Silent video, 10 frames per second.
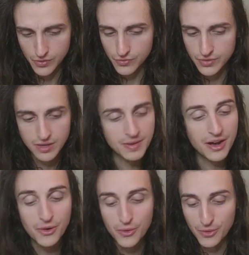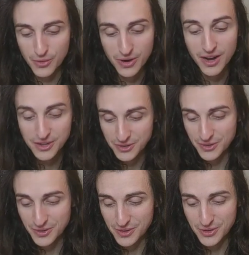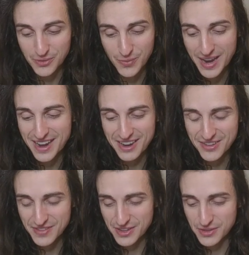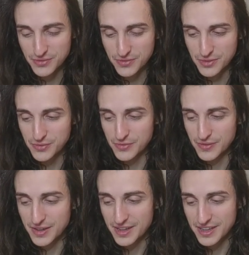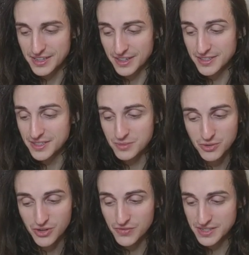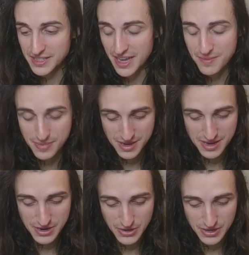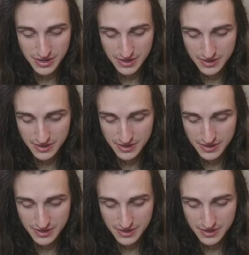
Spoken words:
You've somehow gotten your way out of it. You've done some sort of escape here.